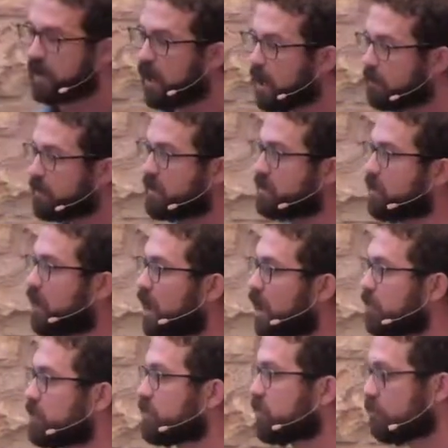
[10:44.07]
God
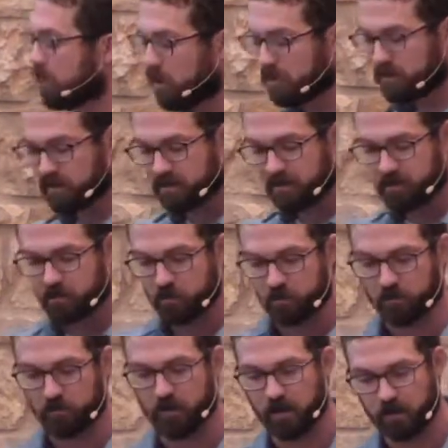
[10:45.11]
describes through Moses and
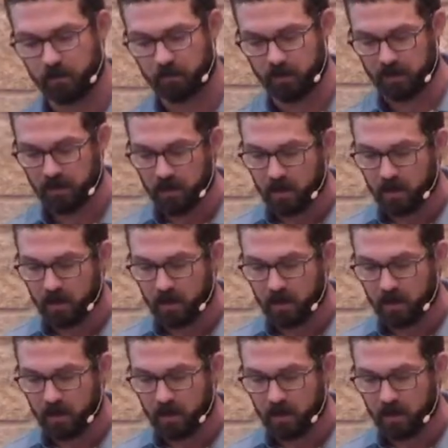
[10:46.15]
Deuteronomy.